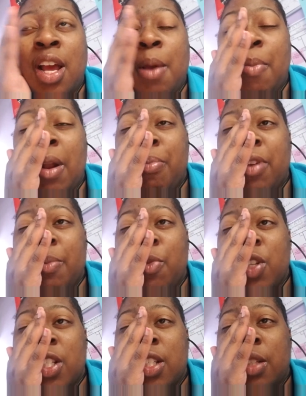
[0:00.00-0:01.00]
But I'm pretty more
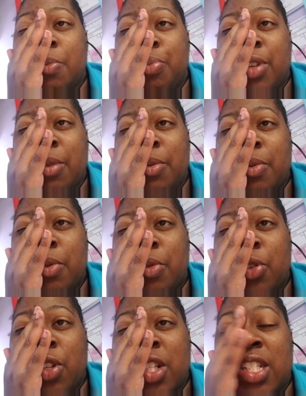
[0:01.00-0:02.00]
she pretty
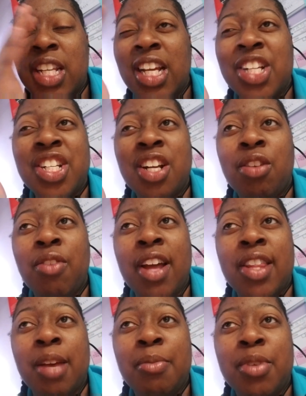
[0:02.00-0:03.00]
sure she didn't. She didn't cry
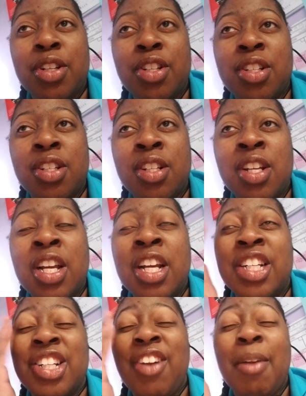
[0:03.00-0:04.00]
that much.
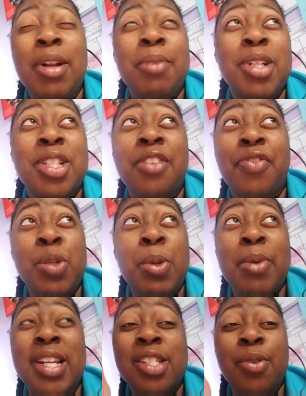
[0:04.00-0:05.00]
She didn't cry much in the first place,
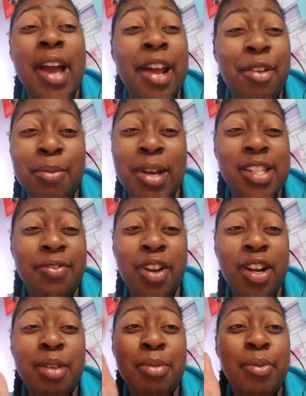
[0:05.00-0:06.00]
but I still had on a
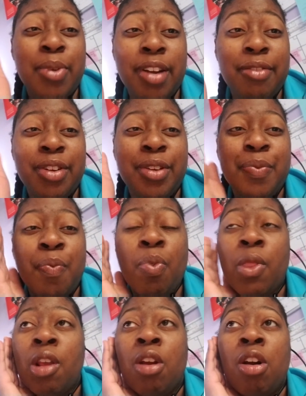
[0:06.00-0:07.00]
pacifier. But whatever.
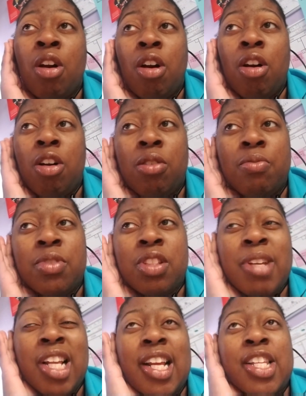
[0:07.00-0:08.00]
Um, to
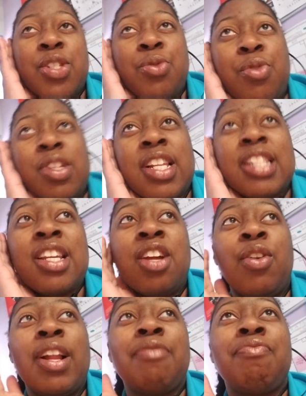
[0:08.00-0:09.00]
make like soothe, because I see her
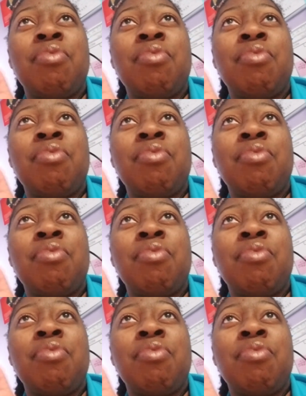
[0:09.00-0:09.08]
go like,